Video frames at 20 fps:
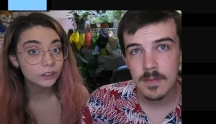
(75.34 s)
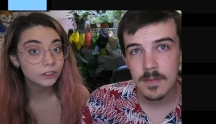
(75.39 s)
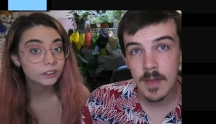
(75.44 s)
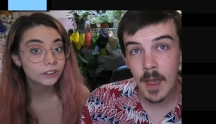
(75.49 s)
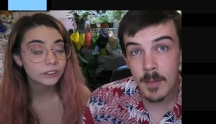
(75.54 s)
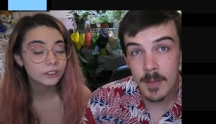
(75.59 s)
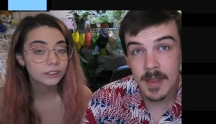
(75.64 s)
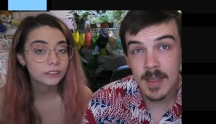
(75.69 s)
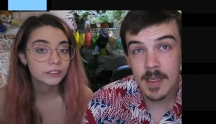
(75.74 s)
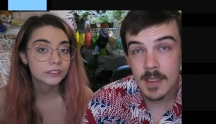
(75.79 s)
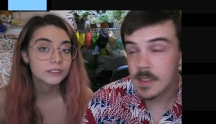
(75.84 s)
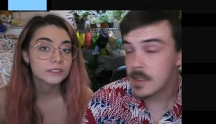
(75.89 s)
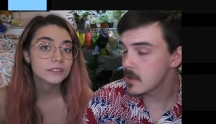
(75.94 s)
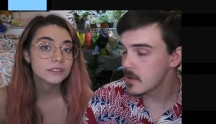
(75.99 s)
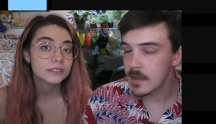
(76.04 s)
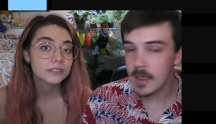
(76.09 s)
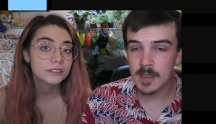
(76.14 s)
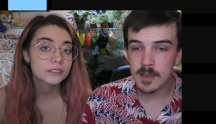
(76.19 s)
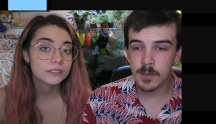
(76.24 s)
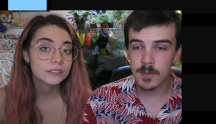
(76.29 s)
Speaker 1: I mean, that's
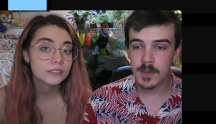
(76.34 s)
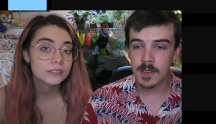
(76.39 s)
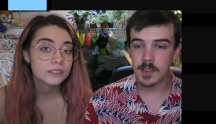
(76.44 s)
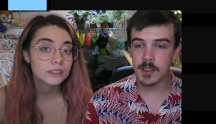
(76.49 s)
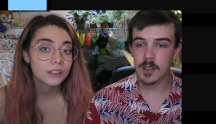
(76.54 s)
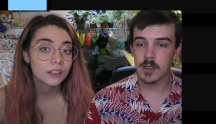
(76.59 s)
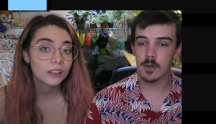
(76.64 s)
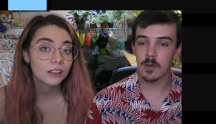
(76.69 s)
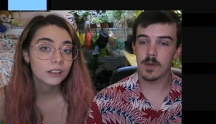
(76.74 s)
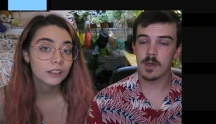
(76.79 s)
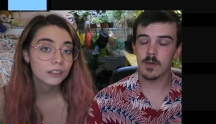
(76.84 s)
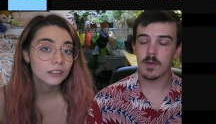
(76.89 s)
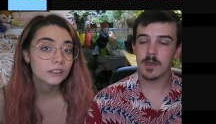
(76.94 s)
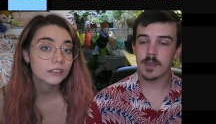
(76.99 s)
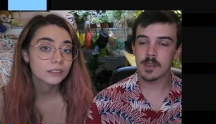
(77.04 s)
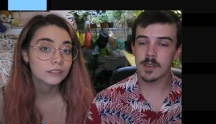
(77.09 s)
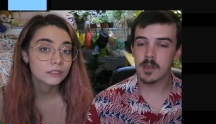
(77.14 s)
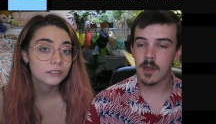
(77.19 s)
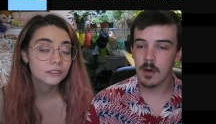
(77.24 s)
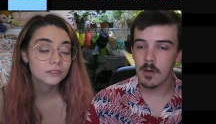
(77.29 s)
that's pretty true. What do you want
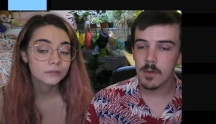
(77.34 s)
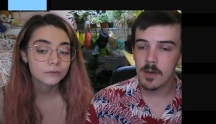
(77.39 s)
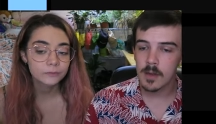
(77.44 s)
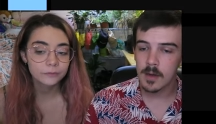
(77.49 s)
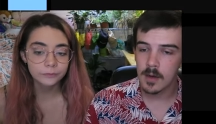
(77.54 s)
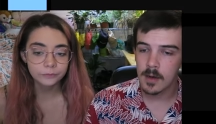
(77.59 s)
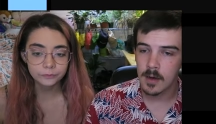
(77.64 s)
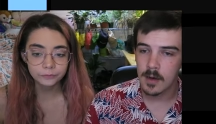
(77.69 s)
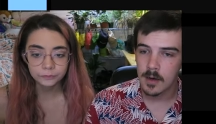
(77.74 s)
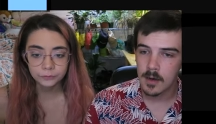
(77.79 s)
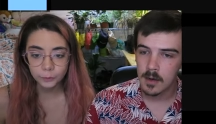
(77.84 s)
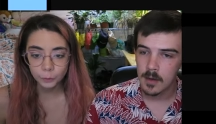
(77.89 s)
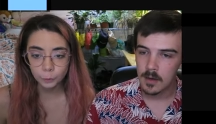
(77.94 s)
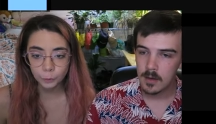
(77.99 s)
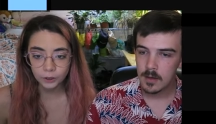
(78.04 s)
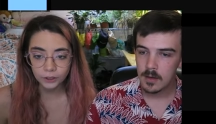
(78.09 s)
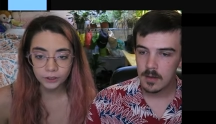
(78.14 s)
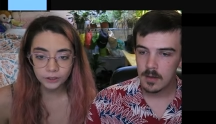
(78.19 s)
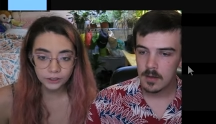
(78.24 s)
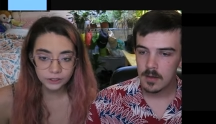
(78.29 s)
to start with here?
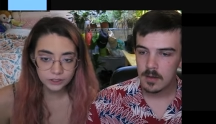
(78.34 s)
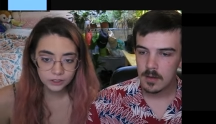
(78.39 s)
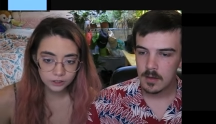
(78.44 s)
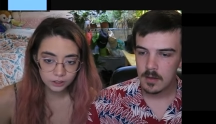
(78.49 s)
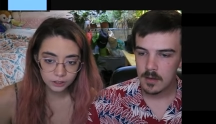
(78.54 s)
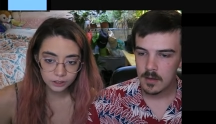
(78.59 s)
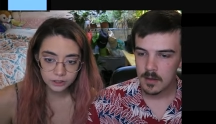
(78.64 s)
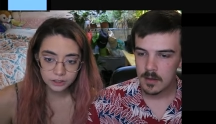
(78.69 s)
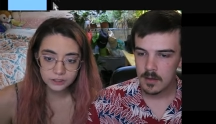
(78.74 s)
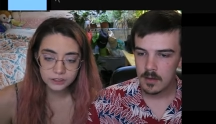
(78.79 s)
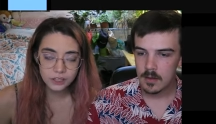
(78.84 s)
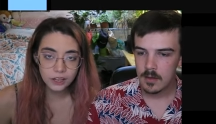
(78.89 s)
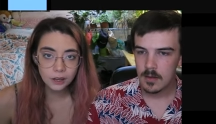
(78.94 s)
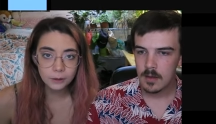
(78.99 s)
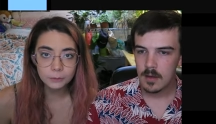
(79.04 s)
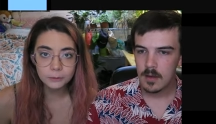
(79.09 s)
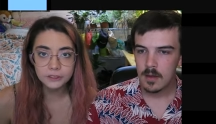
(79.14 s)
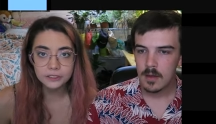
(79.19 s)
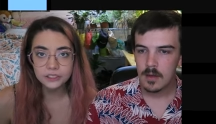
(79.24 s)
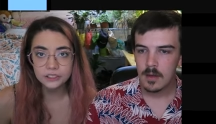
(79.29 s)
Speaker 2: Well, let's start at the
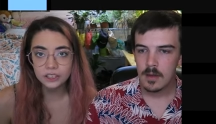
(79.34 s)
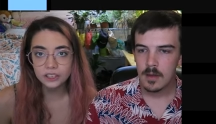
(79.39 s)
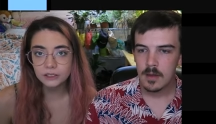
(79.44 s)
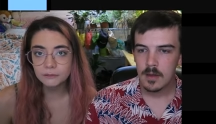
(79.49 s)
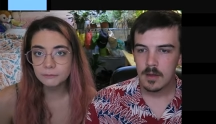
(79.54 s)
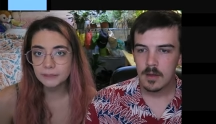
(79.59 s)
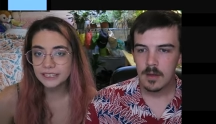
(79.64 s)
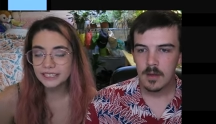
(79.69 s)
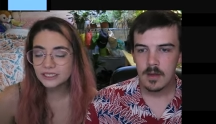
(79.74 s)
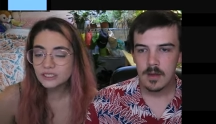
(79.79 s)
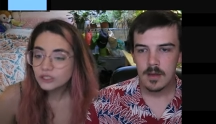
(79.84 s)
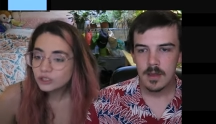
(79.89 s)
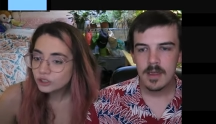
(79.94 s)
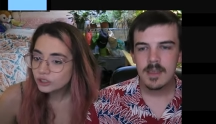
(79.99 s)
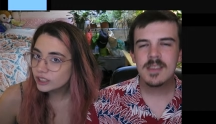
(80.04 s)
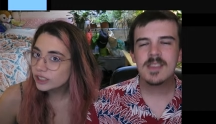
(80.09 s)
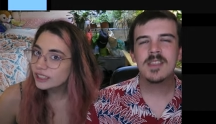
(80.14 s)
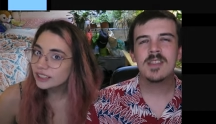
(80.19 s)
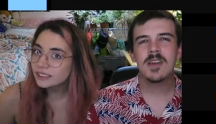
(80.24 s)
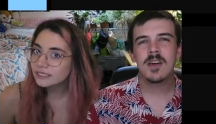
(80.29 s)
top. Let's start at Main Street.
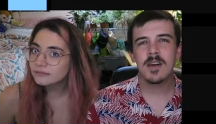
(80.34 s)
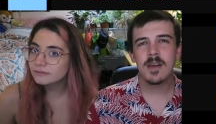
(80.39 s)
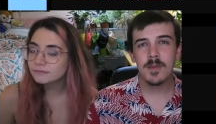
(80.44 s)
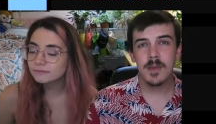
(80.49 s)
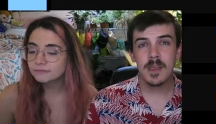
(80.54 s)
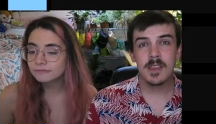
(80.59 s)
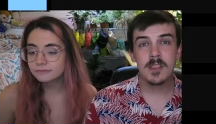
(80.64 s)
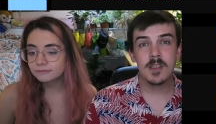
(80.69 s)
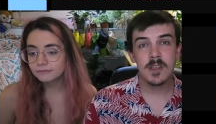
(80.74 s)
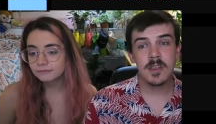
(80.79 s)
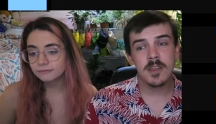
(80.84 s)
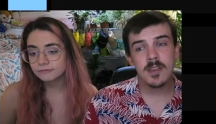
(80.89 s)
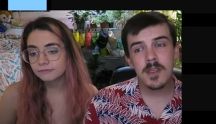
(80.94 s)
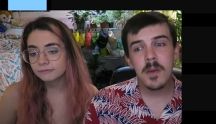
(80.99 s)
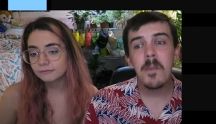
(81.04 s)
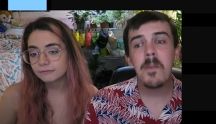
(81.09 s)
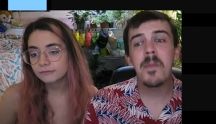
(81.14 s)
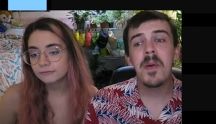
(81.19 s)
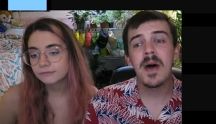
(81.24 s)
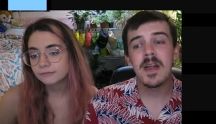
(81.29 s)
Let's
Speaker 1: start at Main Street. There's
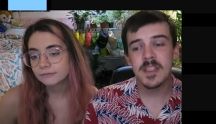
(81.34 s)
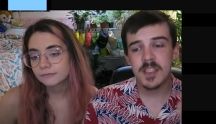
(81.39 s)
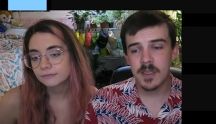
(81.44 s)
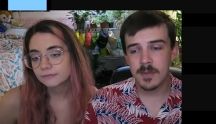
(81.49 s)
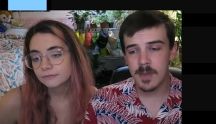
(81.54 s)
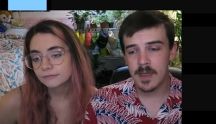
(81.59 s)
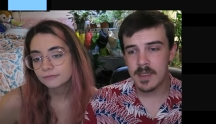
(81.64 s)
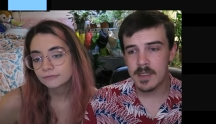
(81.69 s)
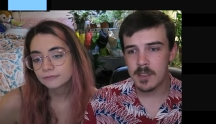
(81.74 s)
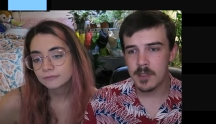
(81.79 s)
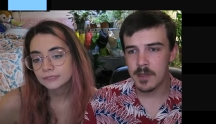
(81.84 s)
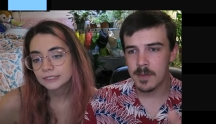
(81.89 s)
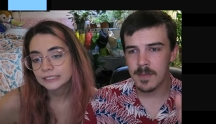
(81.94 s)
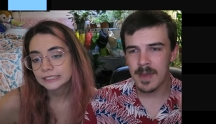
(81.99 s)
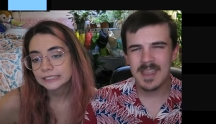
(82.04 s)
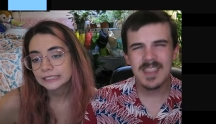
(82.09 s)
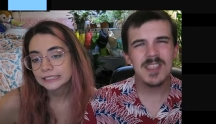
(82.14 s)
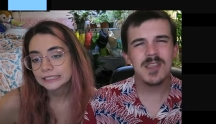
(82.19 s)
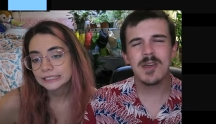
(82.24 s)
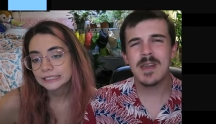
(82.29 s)
a bunch in Main Street.
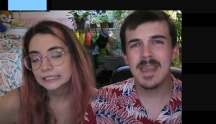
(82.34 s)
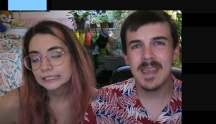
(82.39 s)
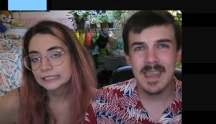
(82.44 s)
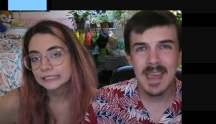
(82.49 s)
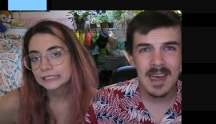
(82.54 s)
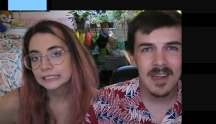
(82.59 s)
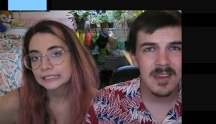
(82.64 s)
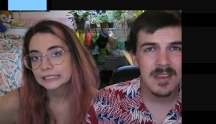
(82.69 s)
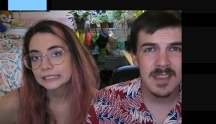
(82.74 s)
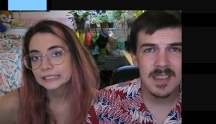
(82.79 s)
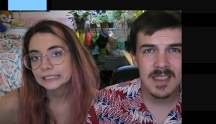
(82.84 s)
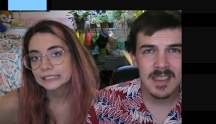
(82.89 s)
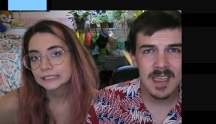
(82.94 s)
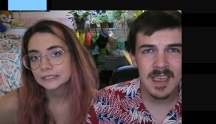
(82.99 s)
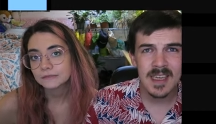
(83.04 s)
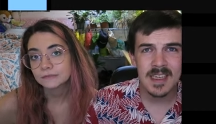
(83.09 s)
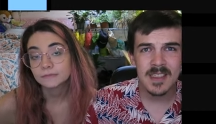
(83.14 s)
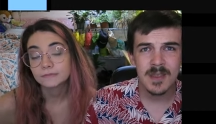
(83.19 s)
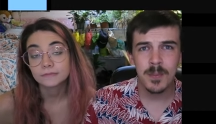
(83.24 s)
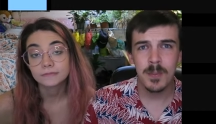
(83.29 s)
Main Street and Galaxy's
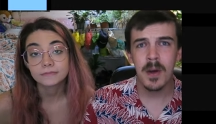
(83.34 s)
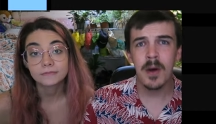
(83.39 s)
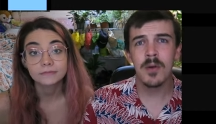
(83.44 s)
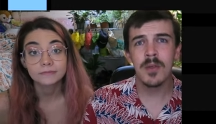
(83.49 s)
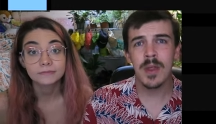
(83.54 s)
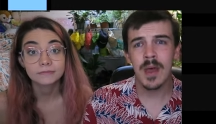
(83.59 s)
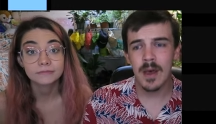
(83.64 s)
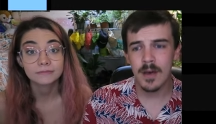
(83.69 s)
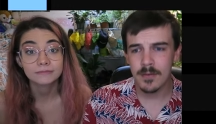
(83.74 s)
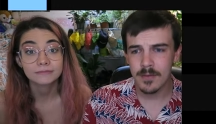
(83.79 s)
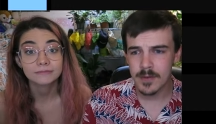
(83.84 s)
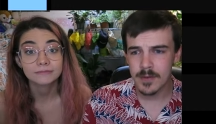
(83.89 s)
Edge both have